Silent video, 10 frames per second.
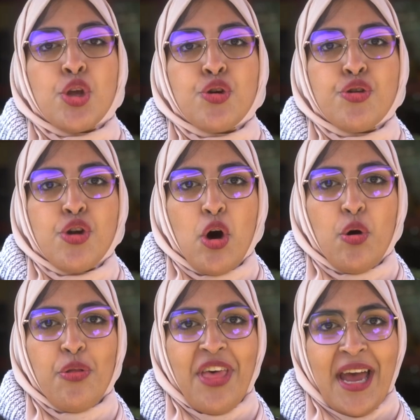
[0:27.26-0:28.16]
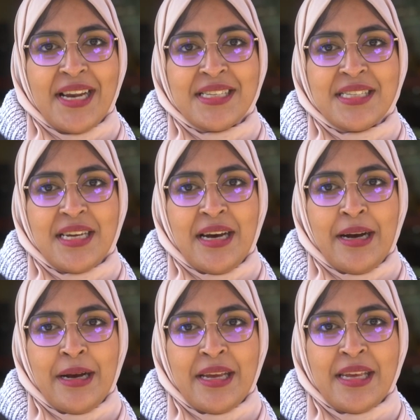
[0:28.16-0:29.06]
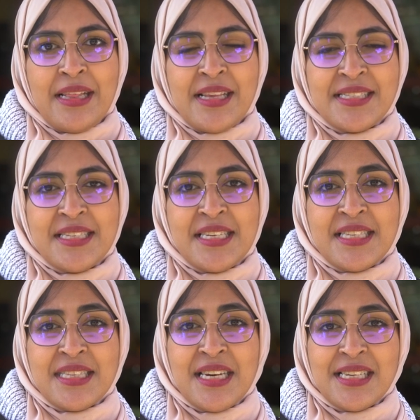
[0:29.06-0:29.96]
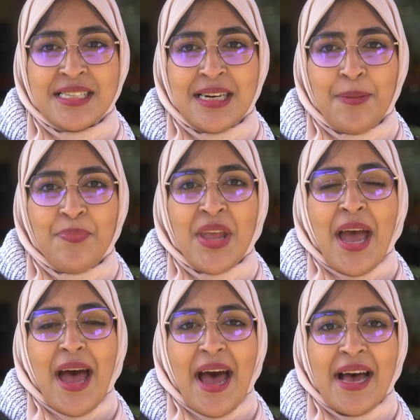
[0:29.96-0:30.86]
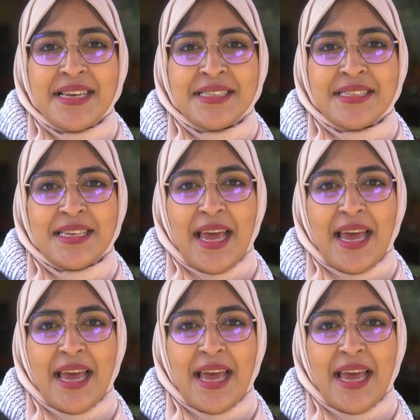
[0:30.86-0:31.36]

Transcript: You know that uh, this is his third term as